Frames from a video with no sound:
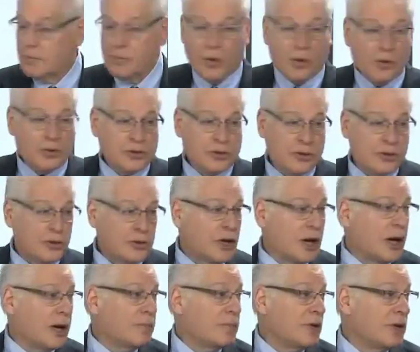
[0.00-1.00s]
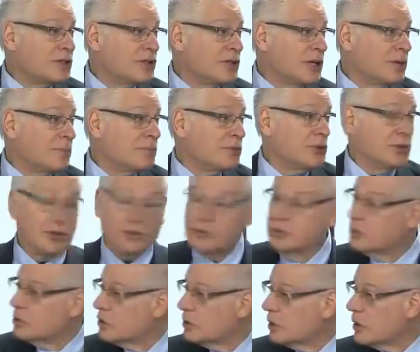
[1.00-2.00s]
Most of the time they seem
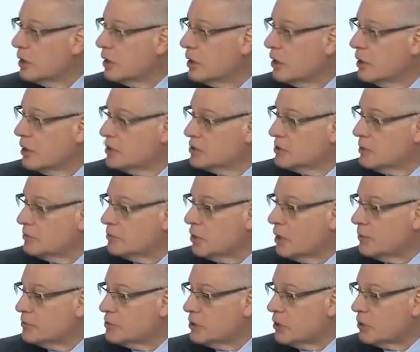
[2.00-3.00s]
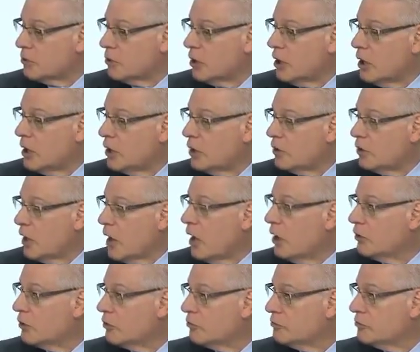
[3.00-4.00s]
to. Sometimes they rely on
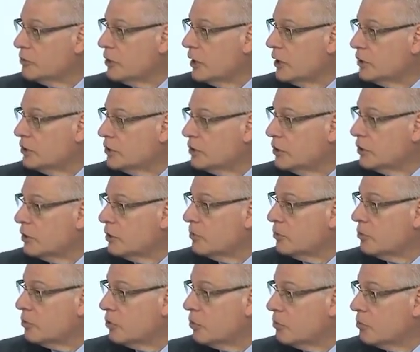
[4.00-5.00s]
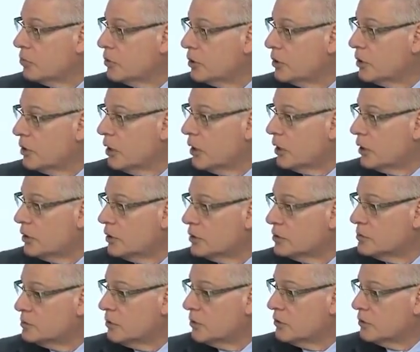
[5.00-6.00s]
out-of-date and inappropriate
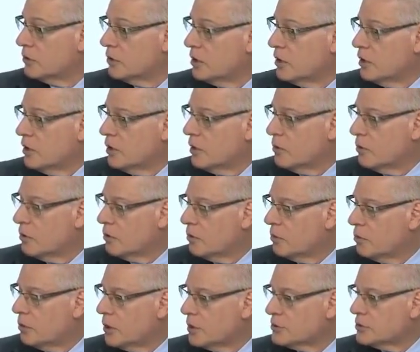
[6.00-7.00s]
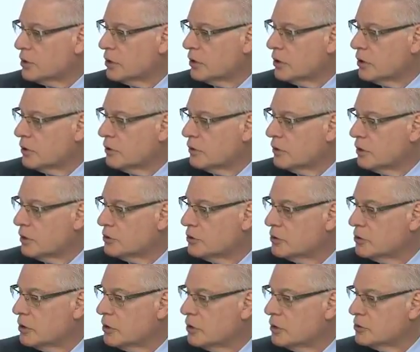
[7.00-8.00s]
IEs, but presently
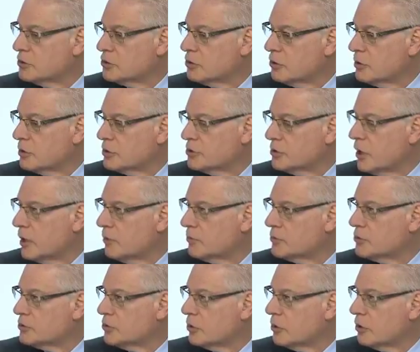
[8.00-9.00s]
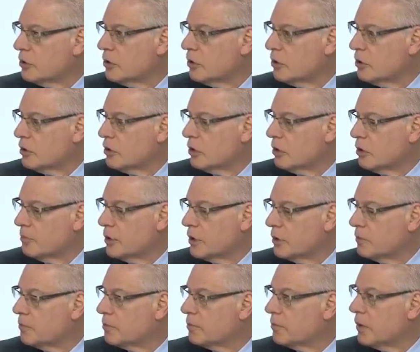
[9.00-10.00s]
the insurer exams are a
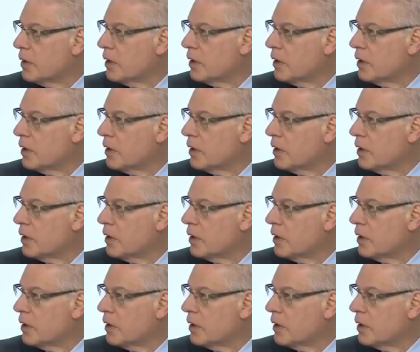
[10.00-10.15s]
big